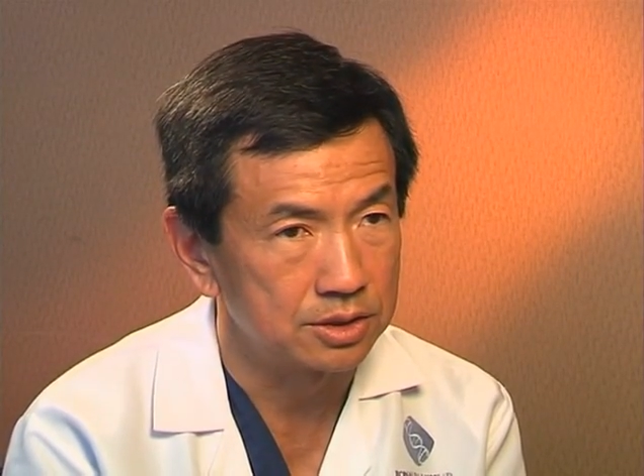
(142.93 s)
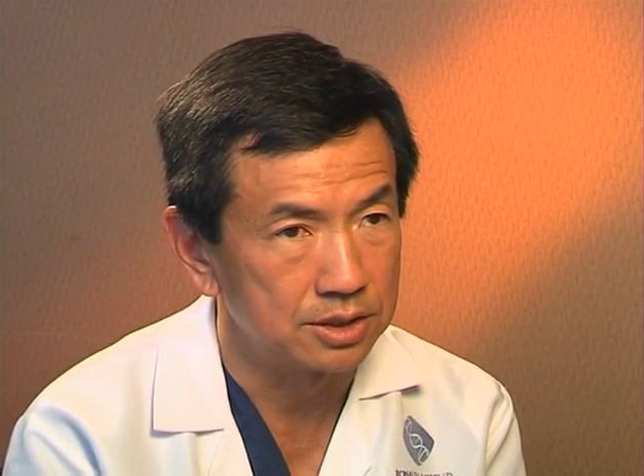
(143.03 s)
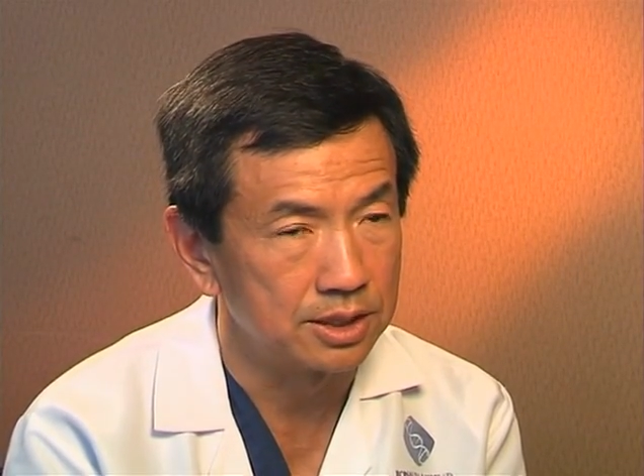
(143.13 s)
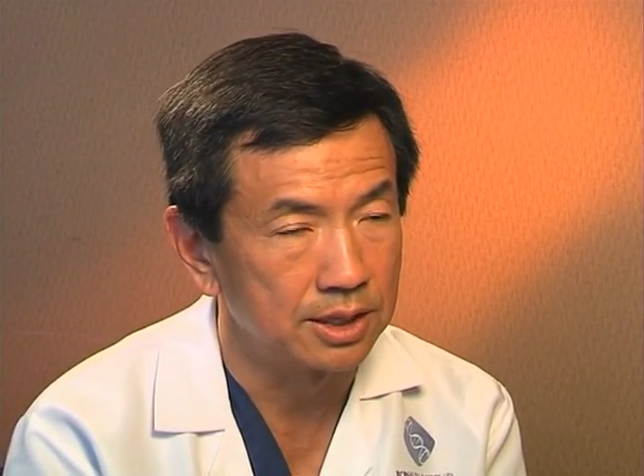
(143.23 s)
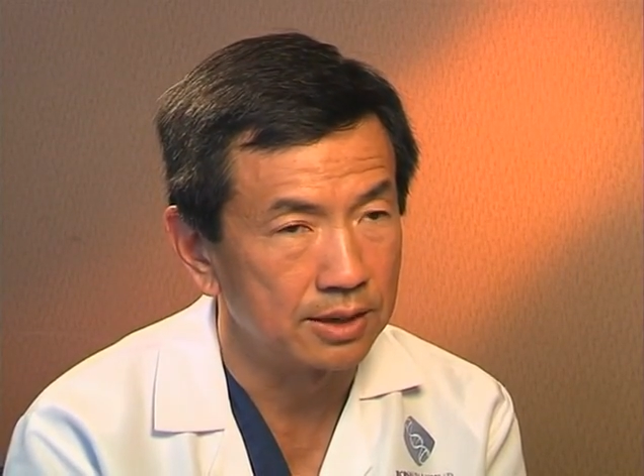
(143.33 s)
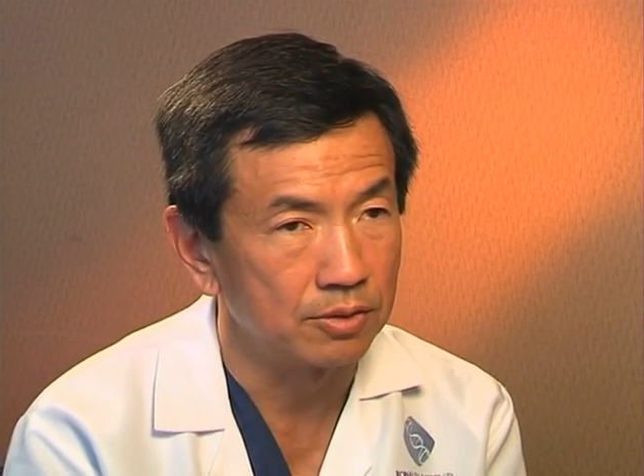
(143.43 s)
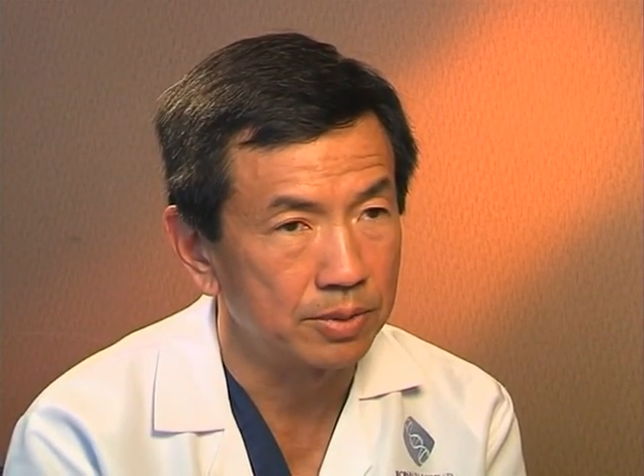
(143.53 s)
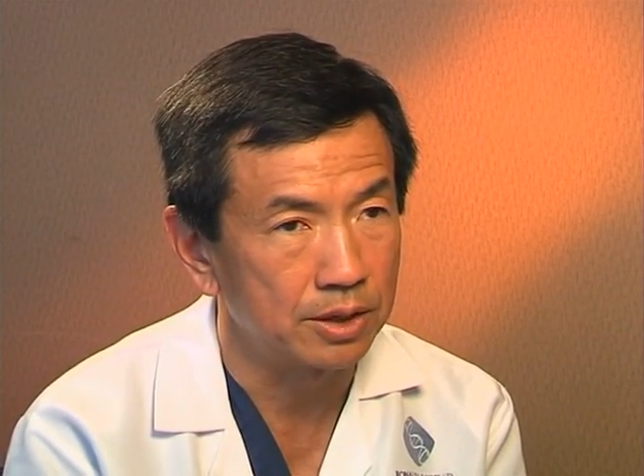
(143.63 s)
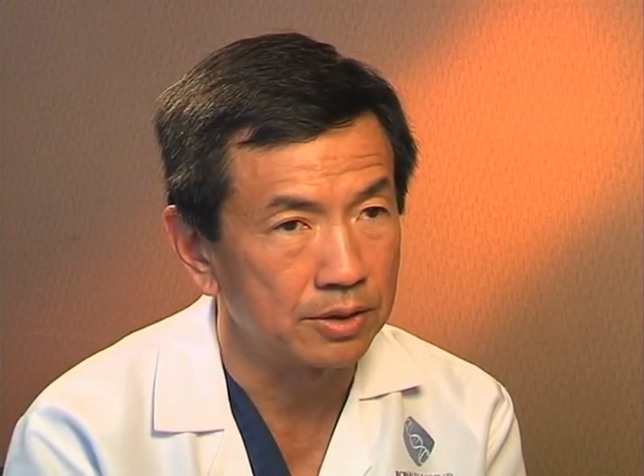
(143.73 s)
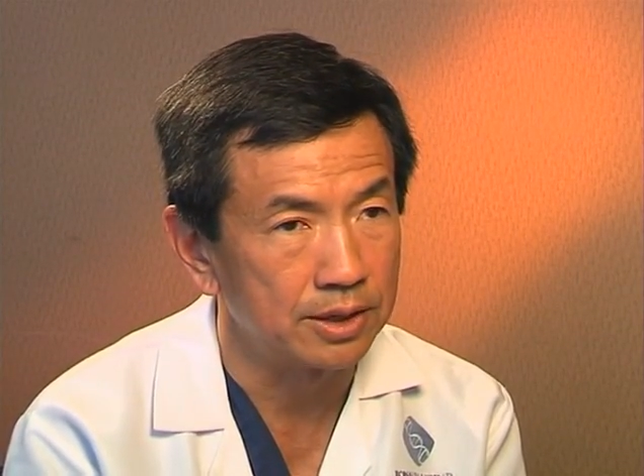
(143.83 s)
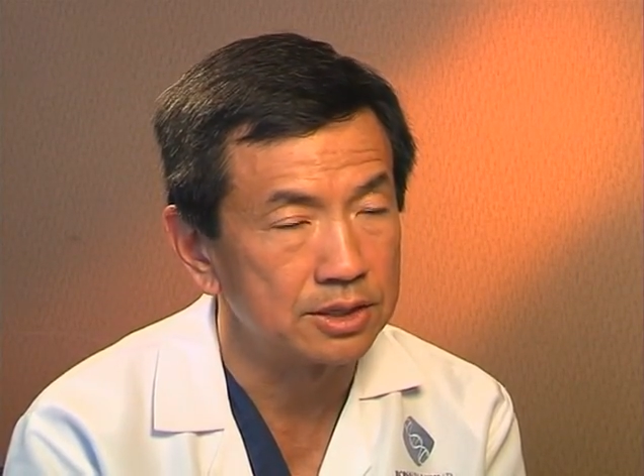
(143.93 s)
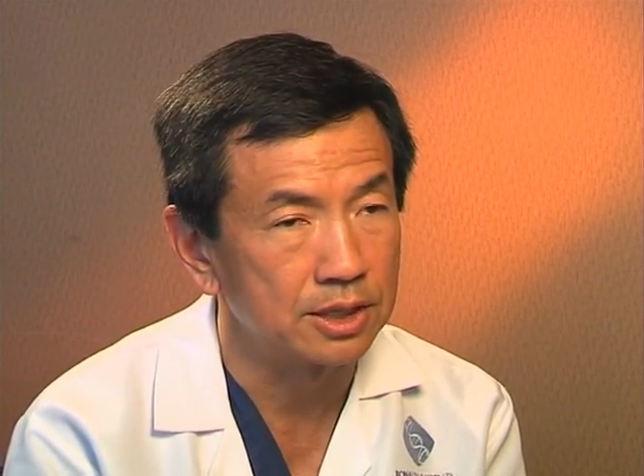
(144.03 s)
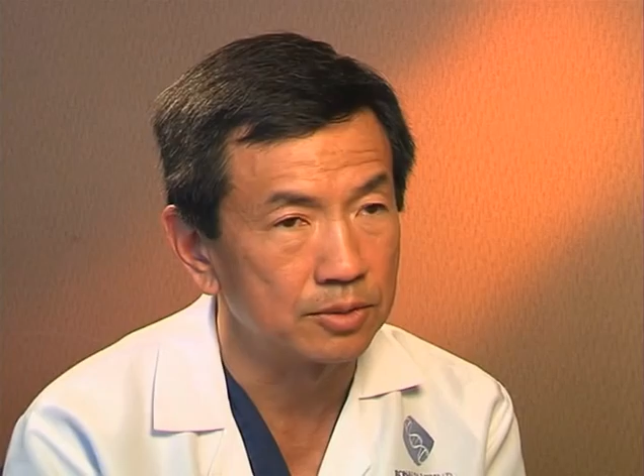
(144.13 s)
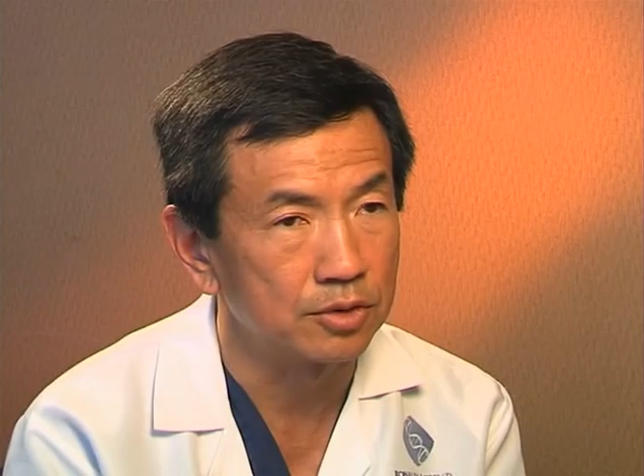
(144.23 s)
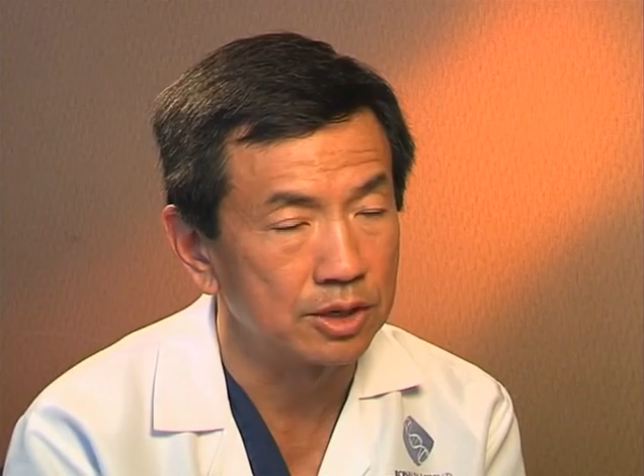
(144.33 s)
DNA repair
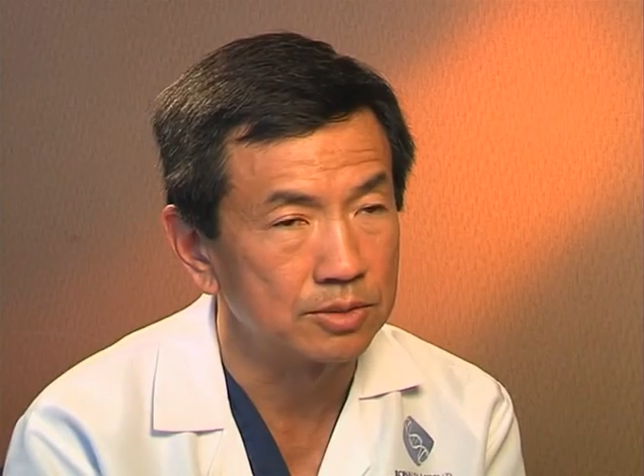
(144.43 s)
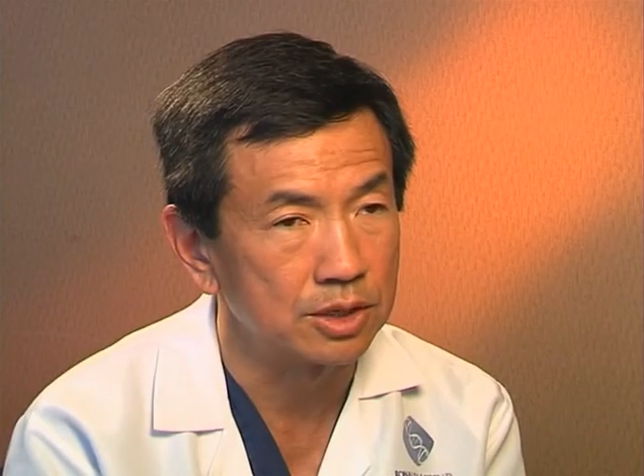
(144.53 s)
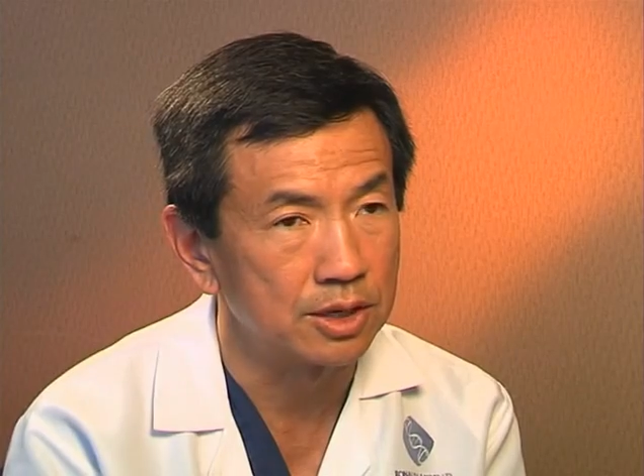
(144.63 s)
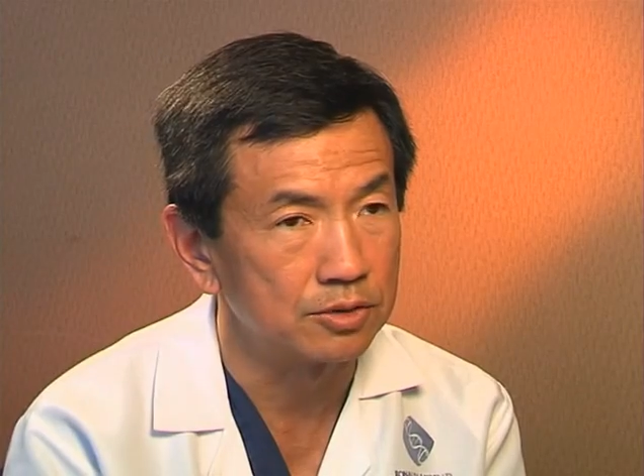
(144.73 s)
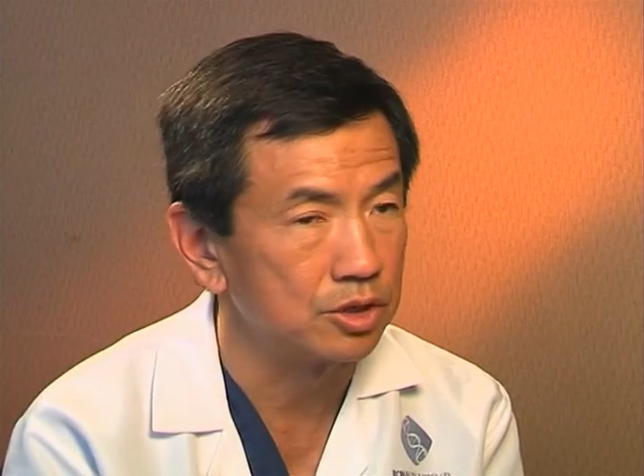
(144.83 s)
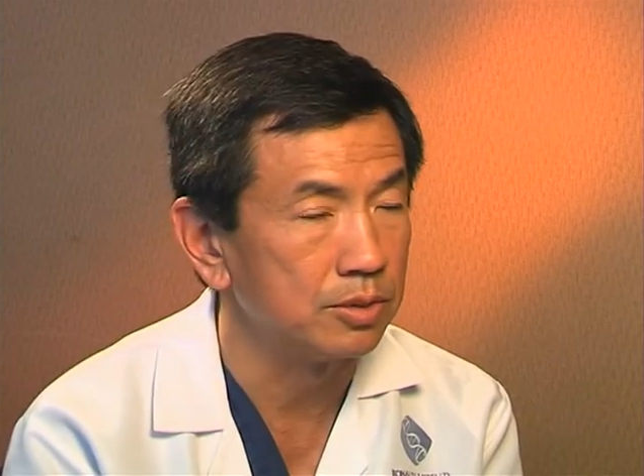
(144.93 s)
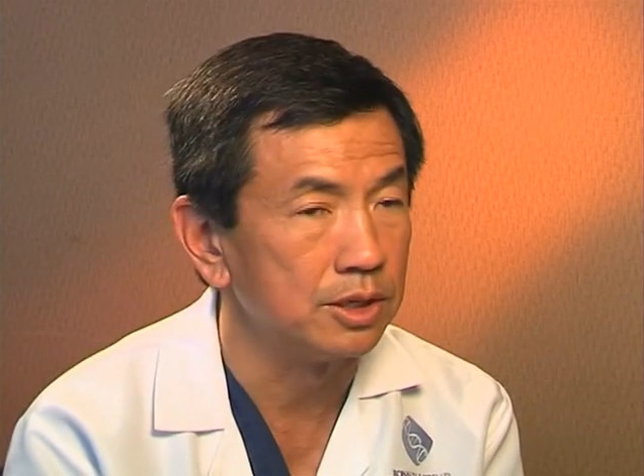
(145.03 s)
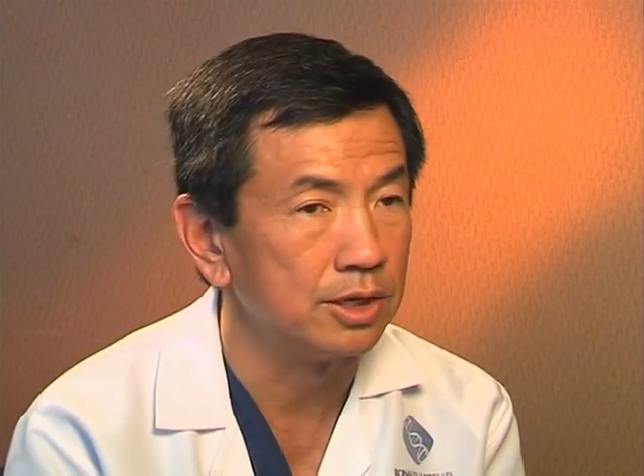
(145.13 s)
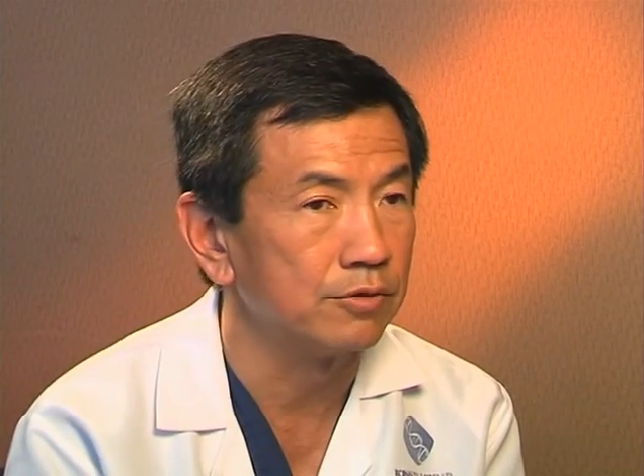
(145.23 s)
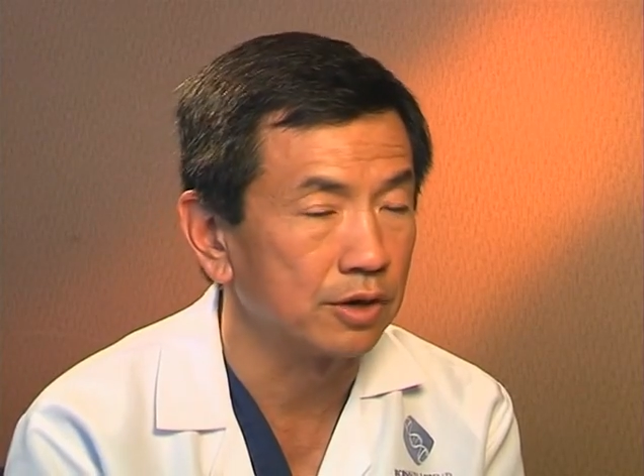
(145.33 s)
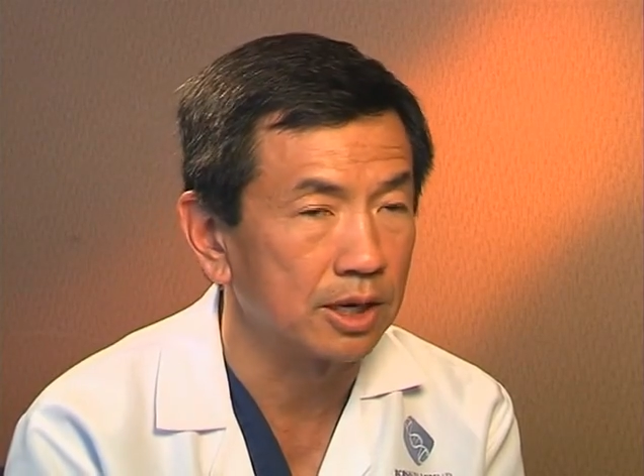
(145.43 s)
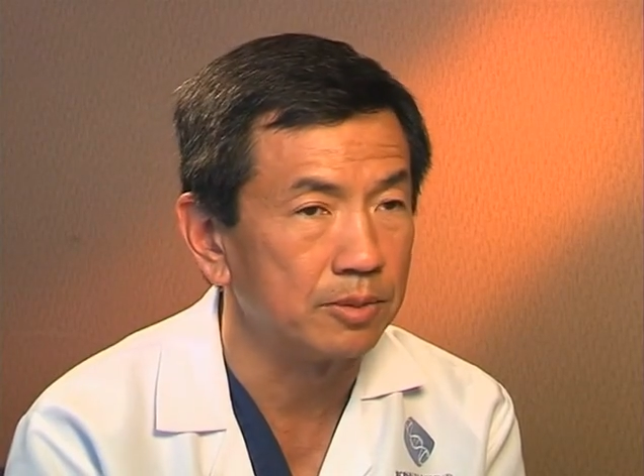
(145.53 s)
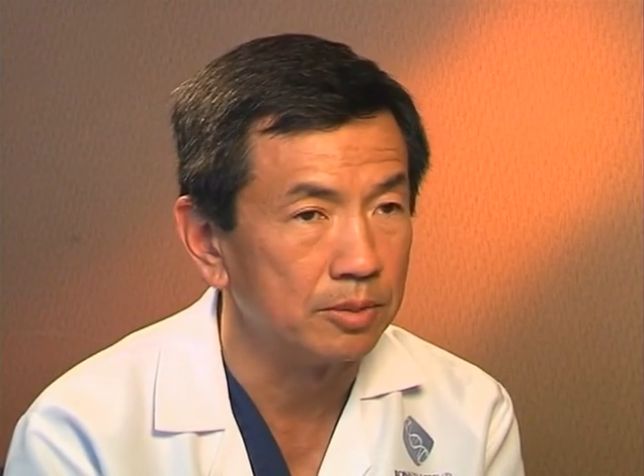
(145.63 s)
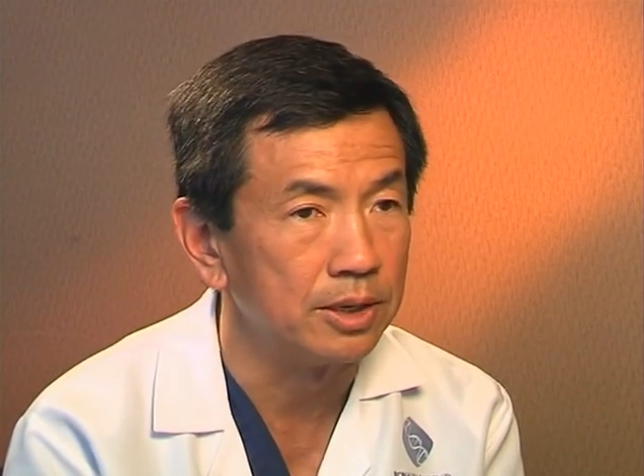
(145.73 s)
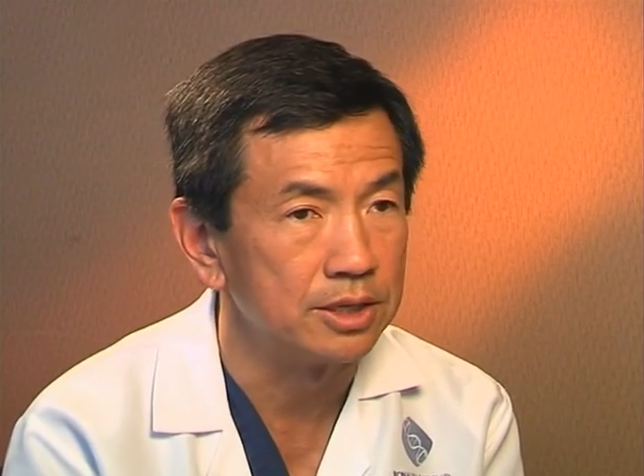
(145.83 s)
enzyme creams on should be done for a
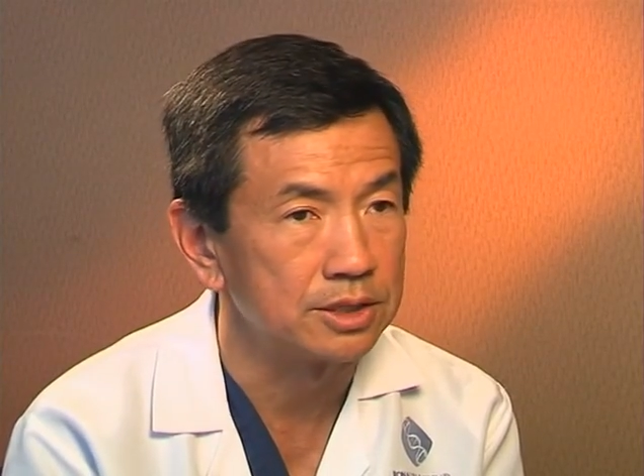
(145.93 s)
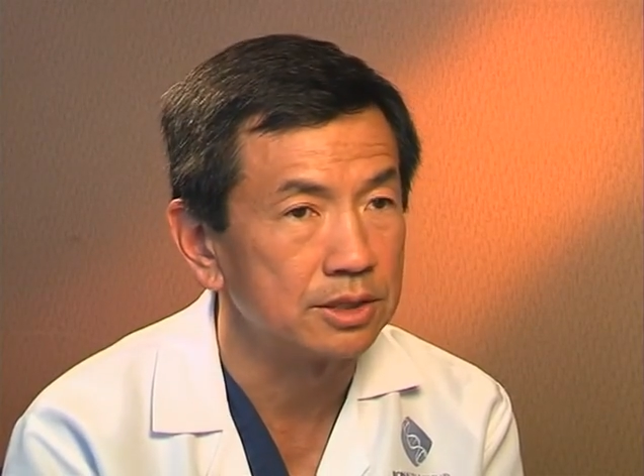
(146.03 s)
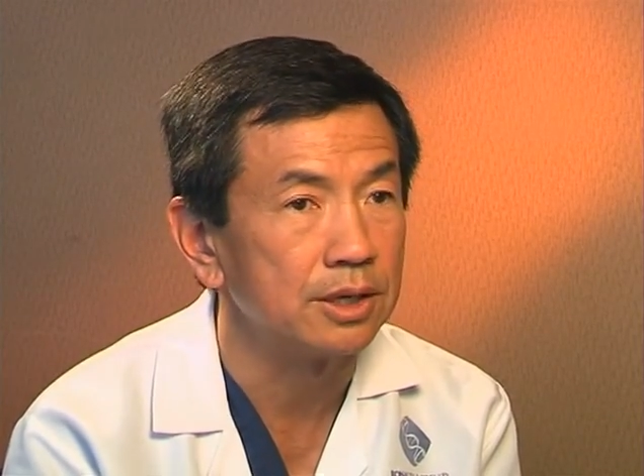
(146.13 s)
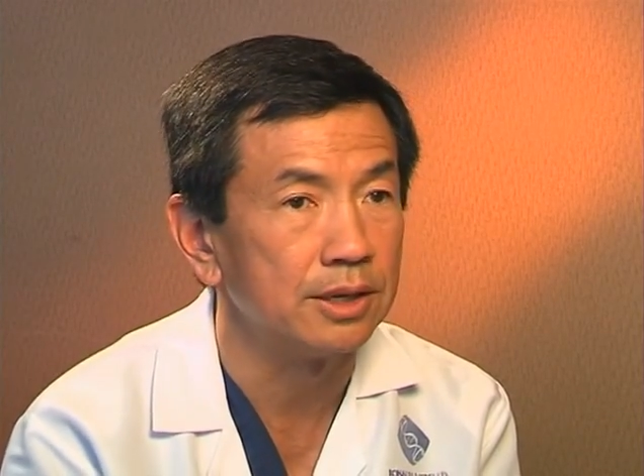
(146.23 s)
couple months,